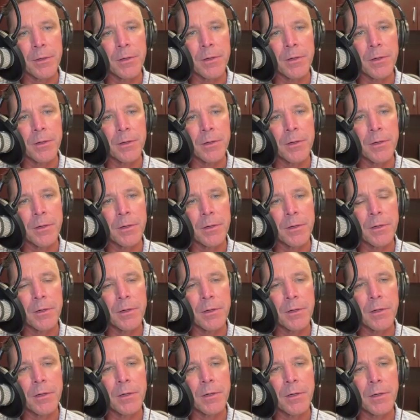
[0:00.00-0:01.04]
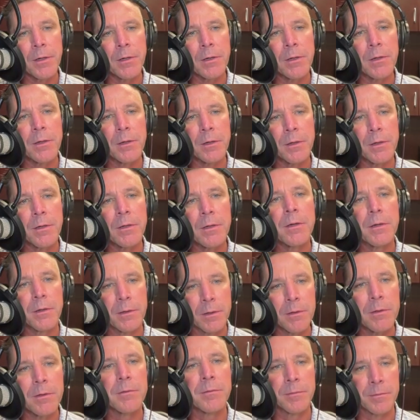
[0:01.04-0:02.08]
We came down one fall,
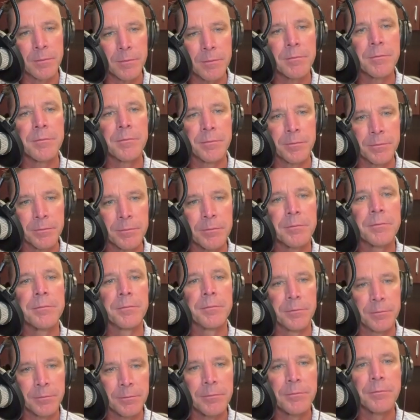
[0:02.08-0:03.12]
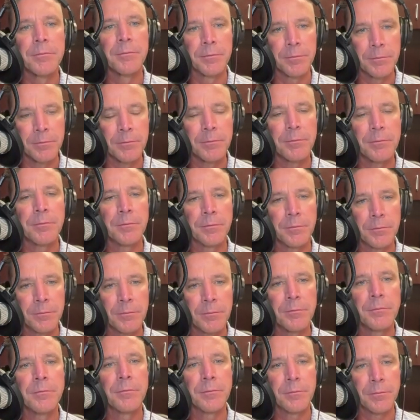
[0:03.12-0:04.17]
and it was we wanted to play
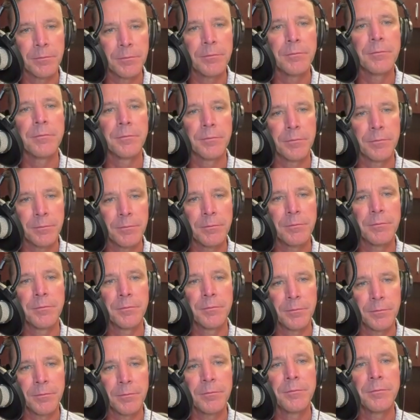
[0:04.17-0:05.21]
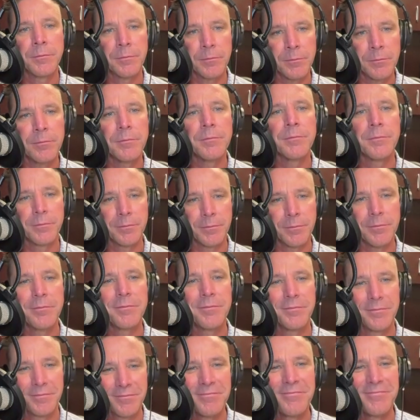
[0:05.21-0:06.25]
Cypress. Pick had it going
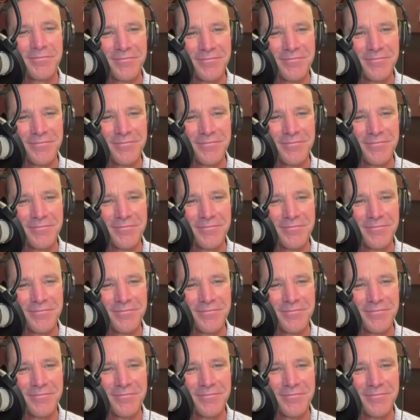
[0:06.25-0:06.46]
good,